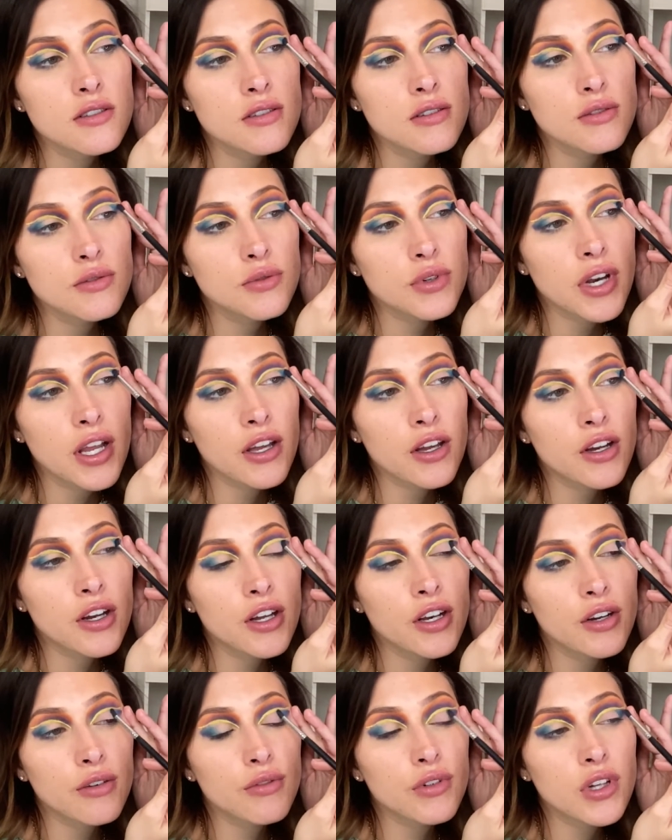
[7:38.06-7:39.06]
when I
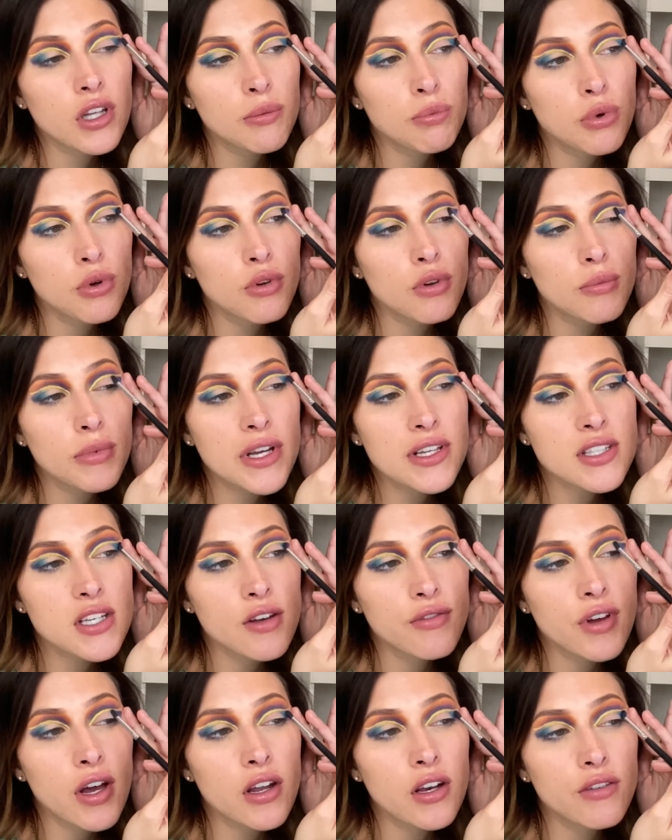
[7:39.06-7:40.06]
couldn't really pull myself
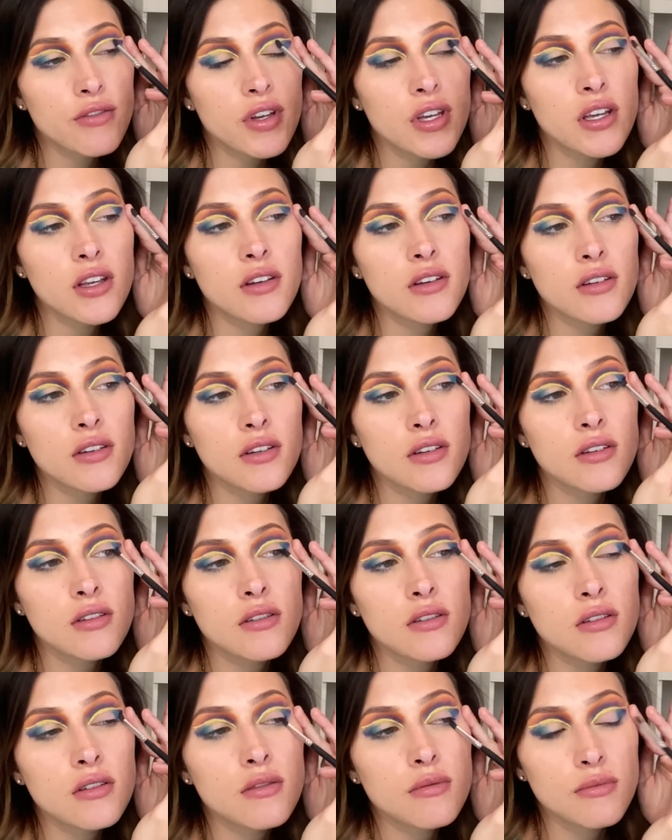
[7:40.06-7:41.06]
out of it
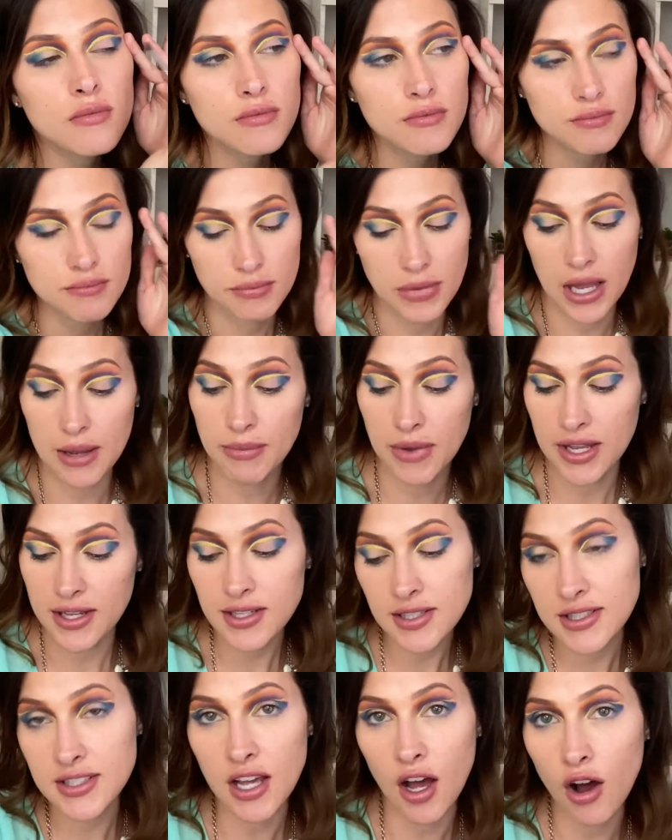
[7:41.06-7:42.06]
by
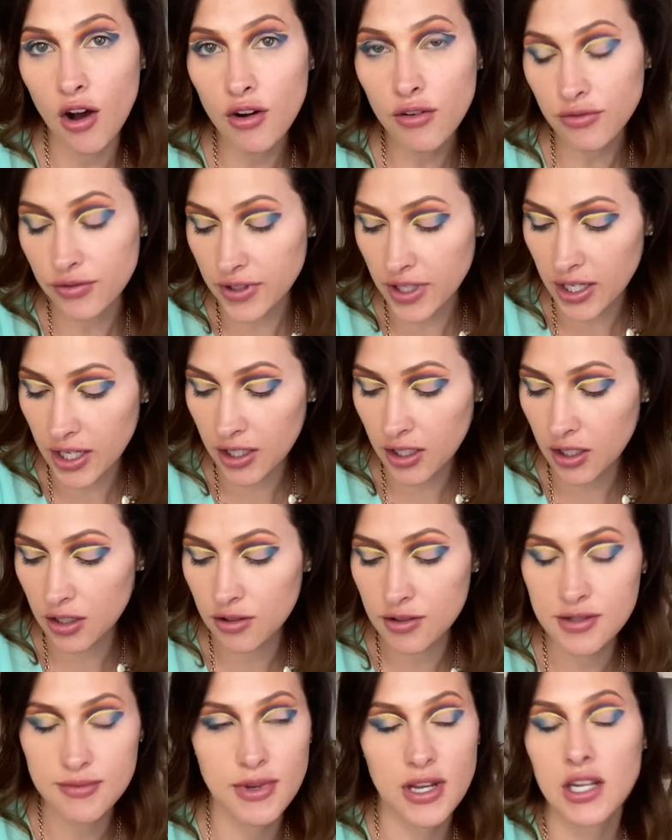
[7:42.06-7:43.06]
myself, that I could
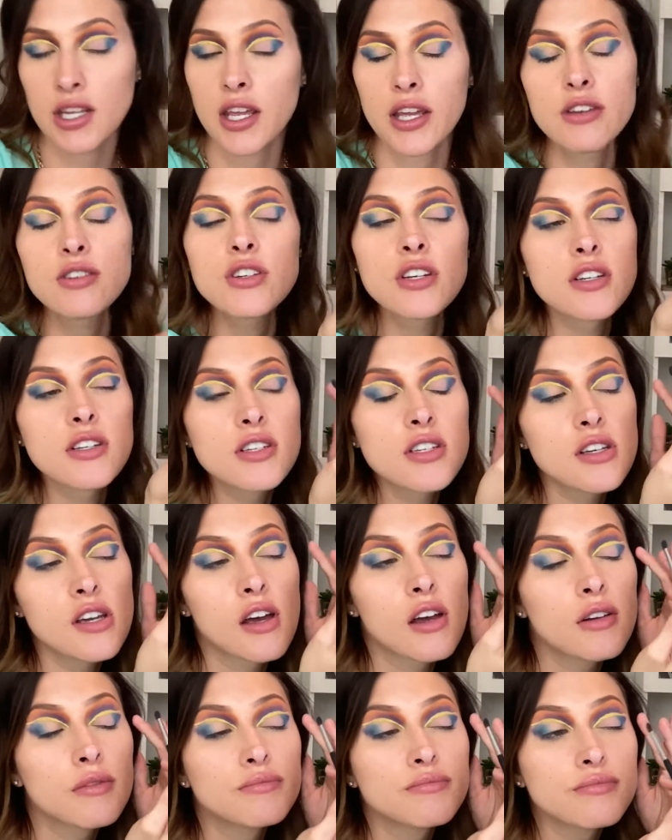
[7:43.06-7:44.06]
use medication
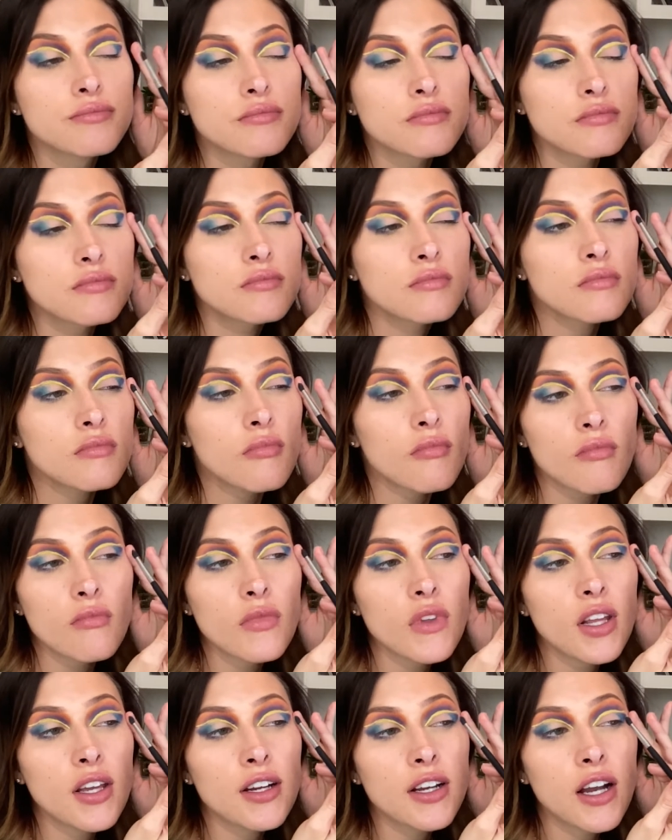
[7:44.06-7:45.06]
to
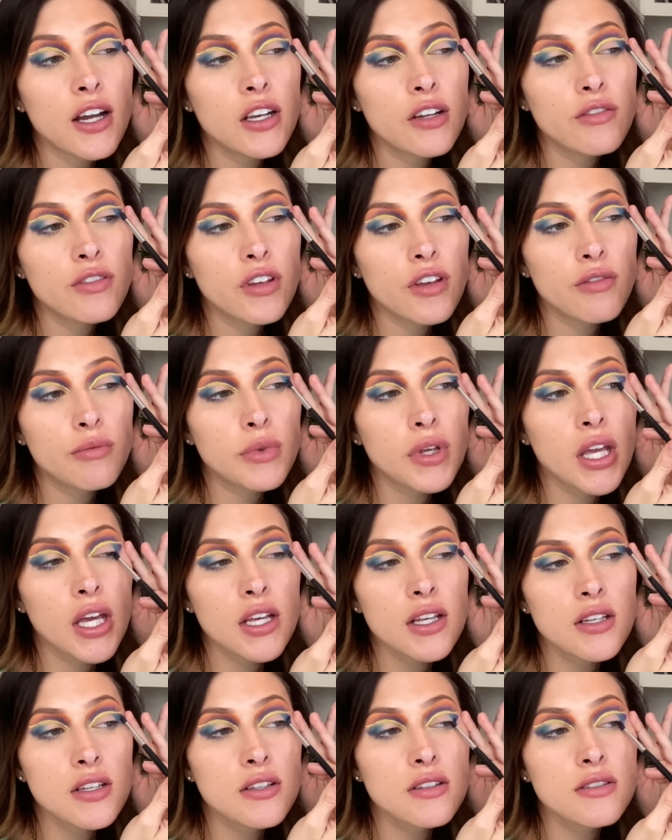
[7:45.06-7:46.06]
kind of give me
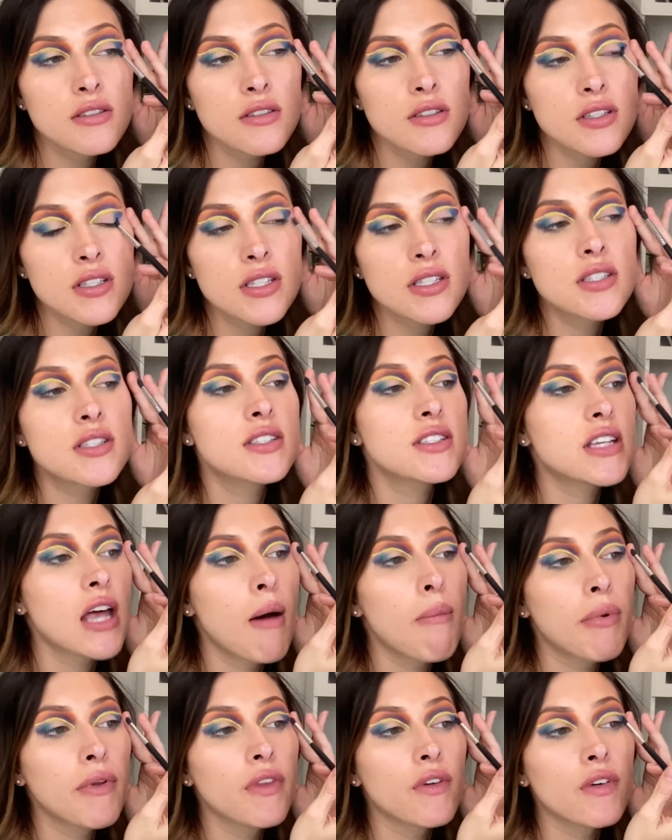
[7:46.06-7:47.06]
a
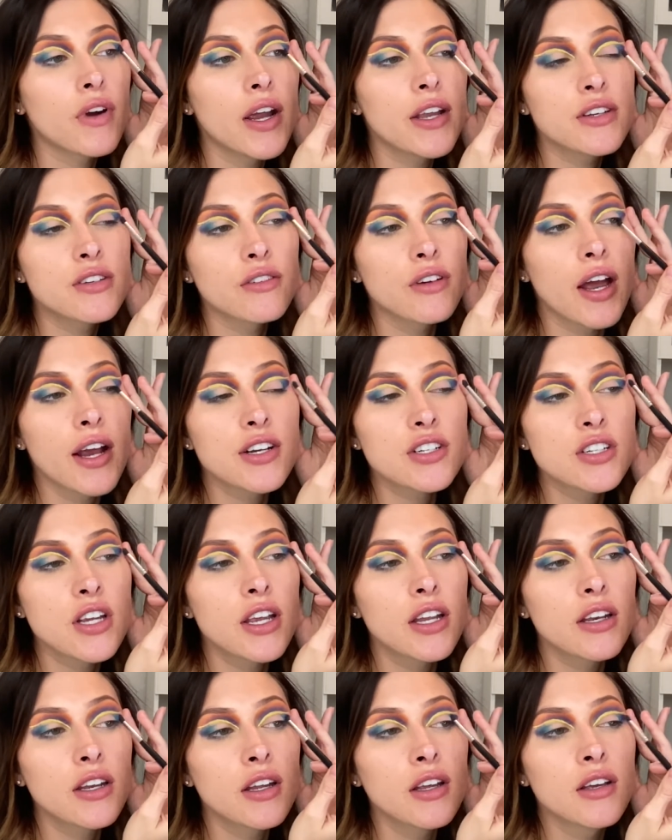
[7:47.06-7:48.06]
step in the right
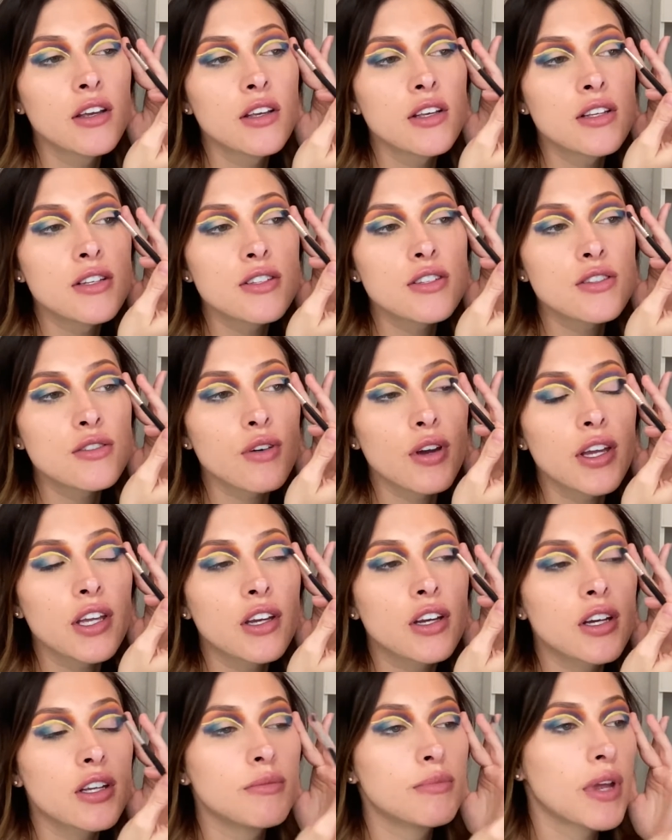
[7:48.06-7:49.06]
direction so I
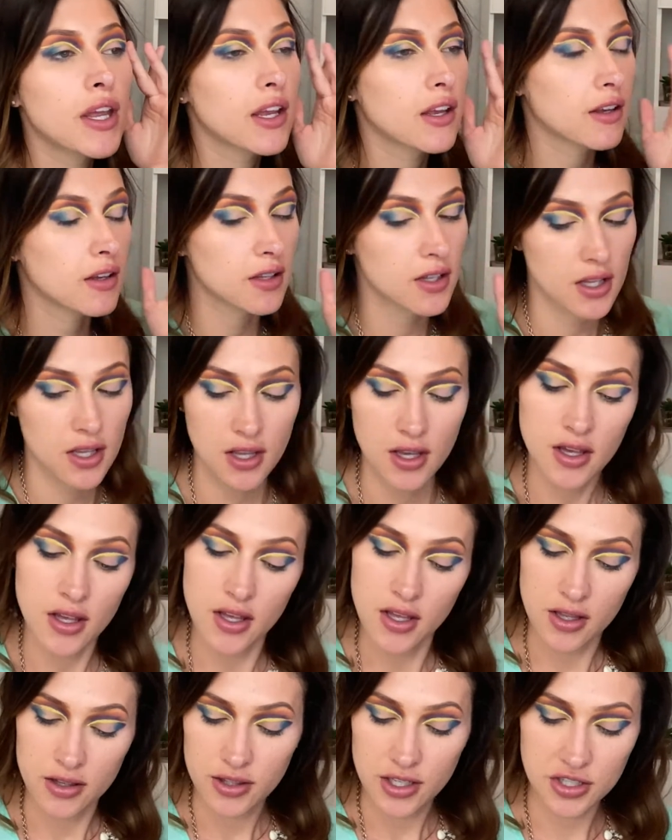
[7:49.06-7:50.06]
could make
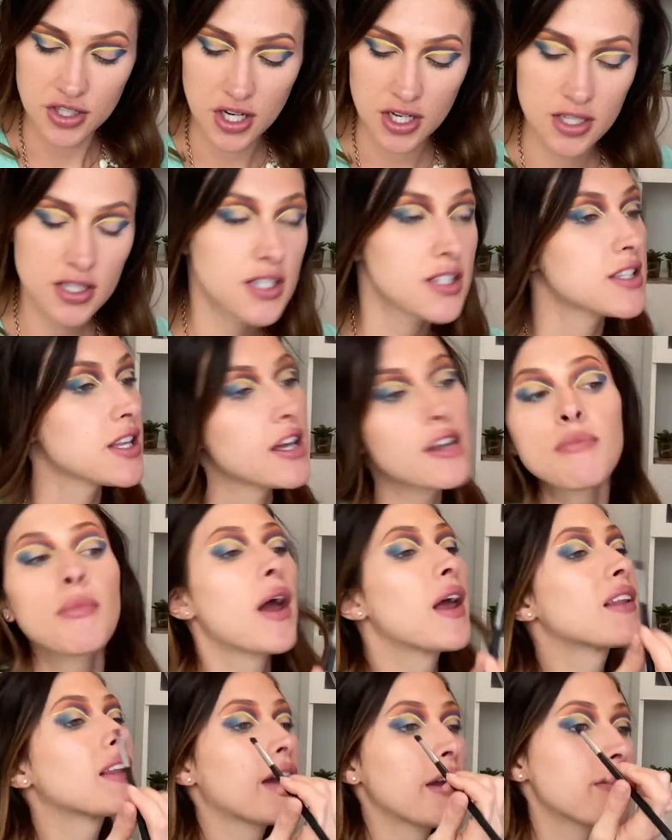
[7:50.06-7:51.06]
the changes then in
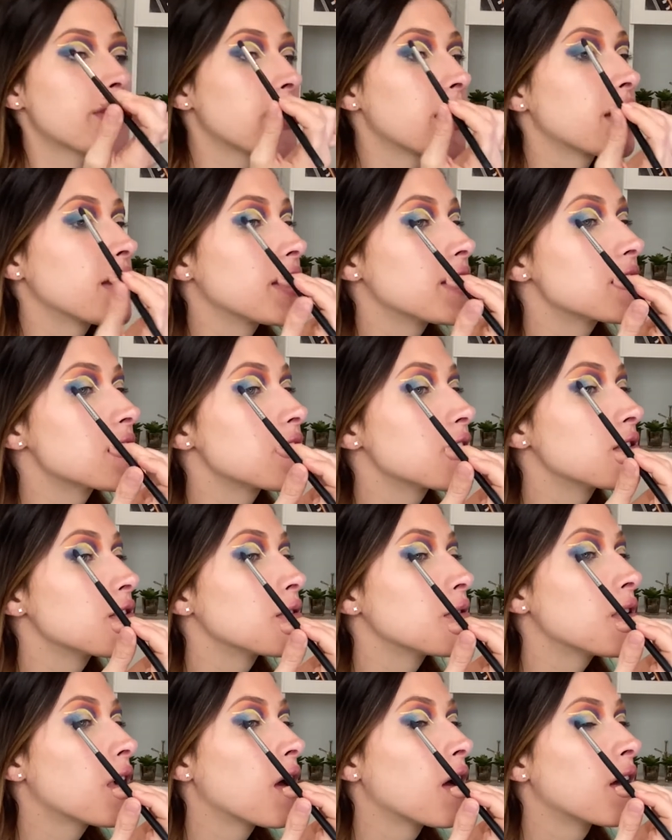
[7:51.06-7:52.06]
my life that I need
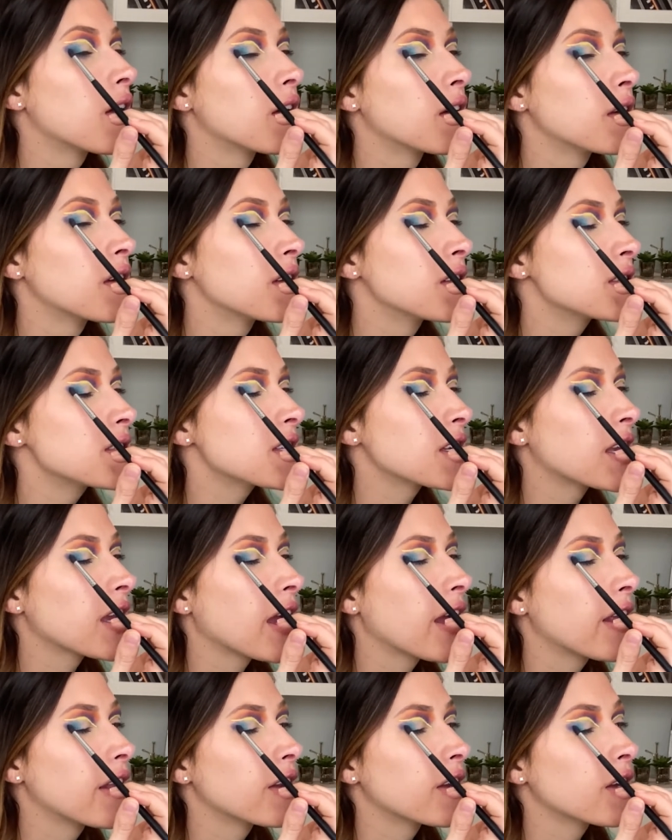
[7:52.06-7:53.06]
to
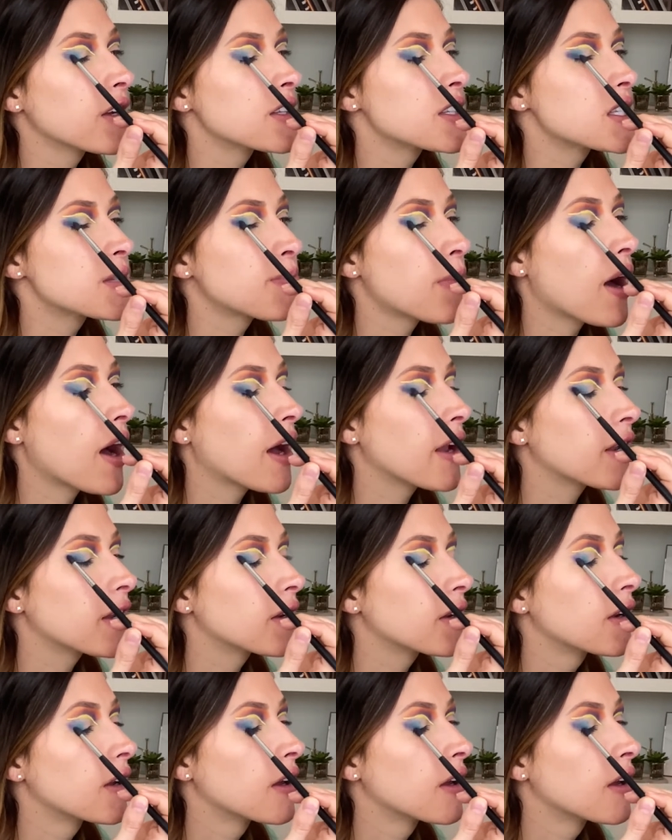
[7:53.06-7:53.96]
get in a good spot. And